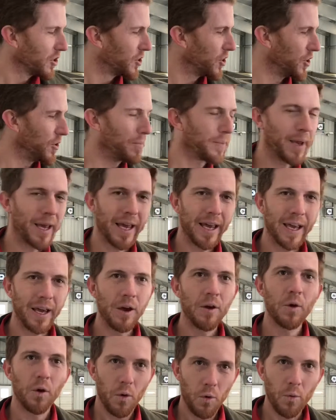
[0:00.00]
to be
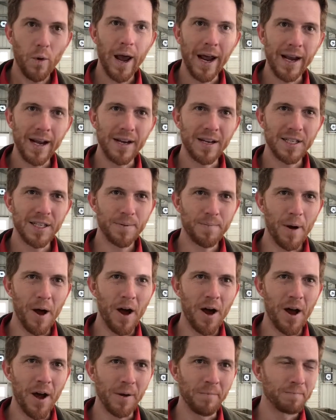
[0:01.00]
ready to
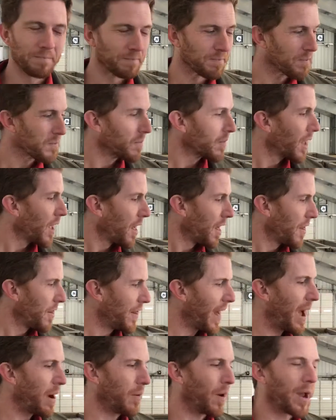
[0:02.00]
spawn.
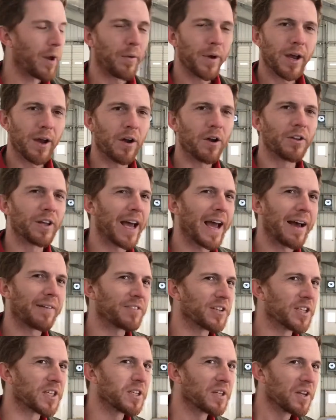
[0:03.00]
That way we only have
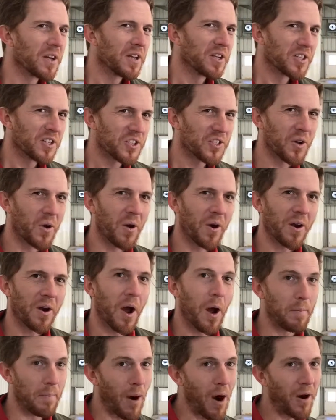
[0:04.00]
to sort
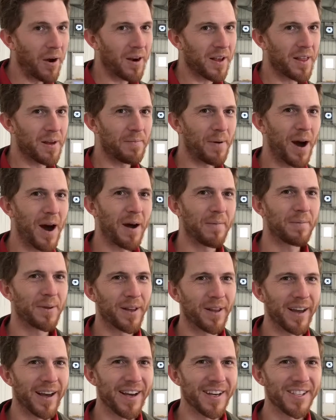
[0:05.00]
a part of the
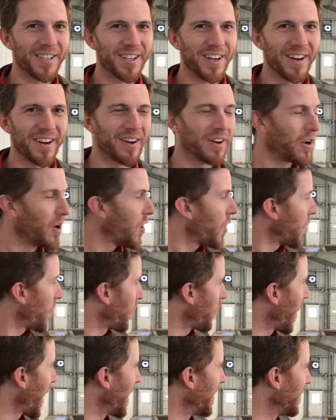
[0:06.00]
population
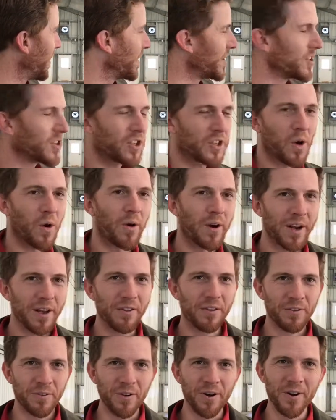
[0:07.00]
rather than sorting
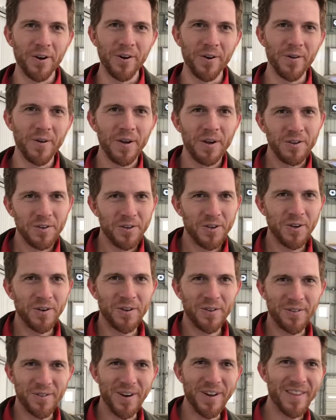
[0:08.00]
through 2,000
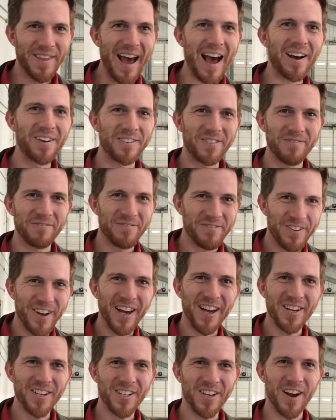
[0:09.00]
to 3,000
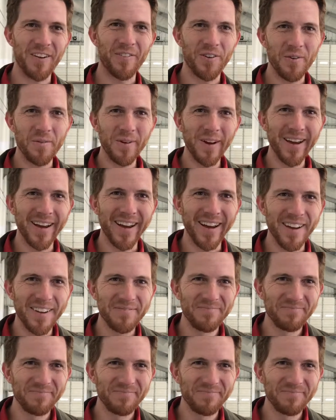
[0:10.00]
fish every week.